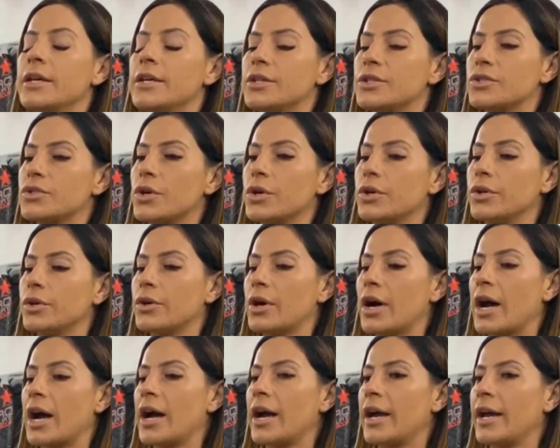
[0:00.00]
So
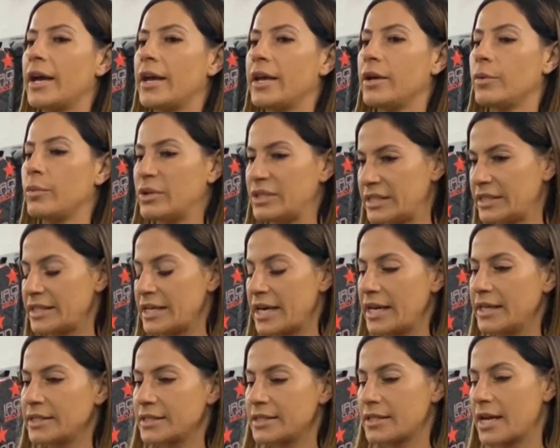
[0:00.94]
I we did
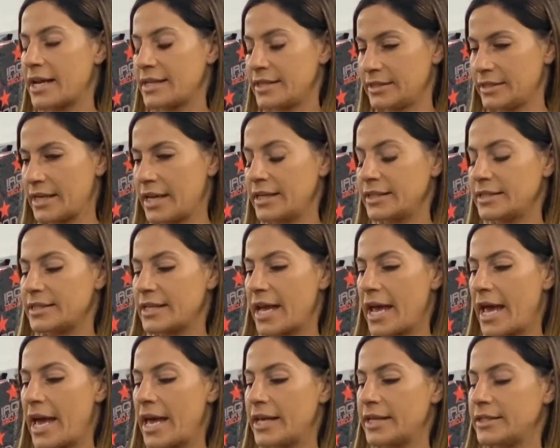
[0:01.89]
that. I did that,
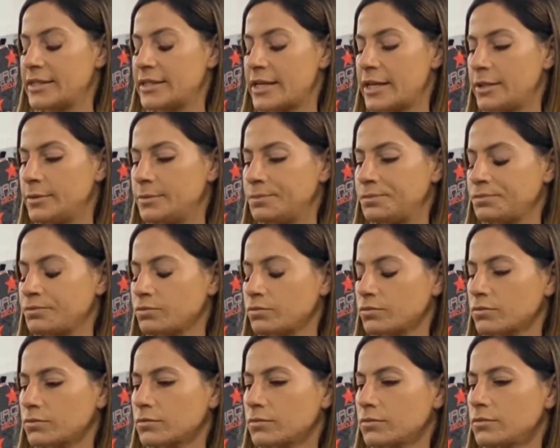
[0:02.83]
and um,
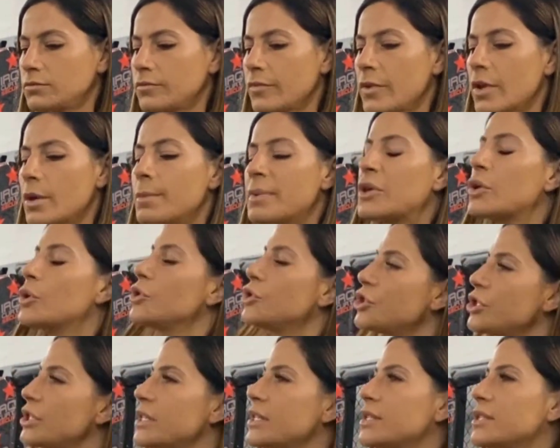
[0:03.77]
because
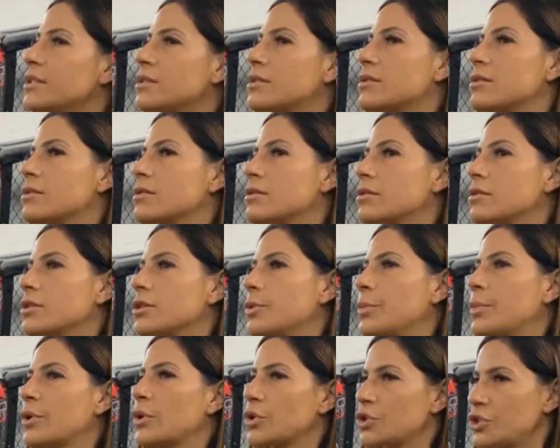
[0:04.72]
she's
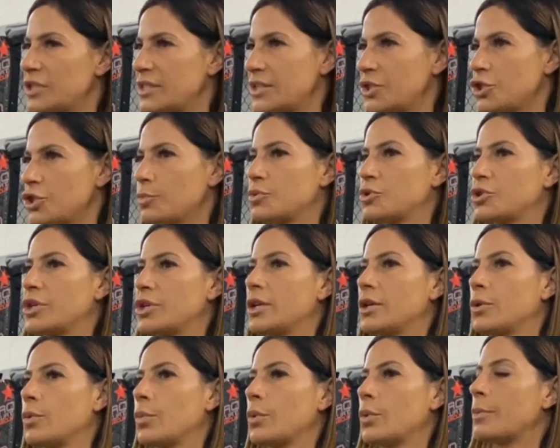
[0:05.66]
because she's
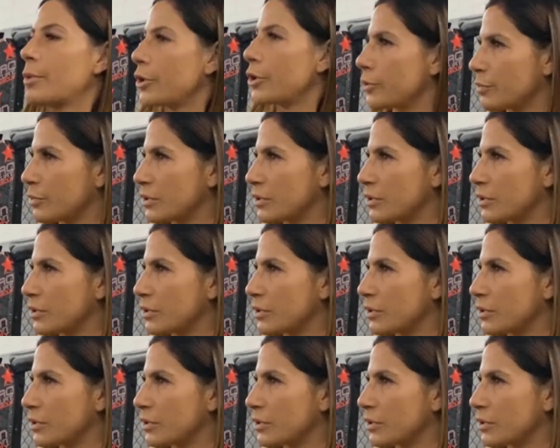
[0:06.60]
Egyptian, we're both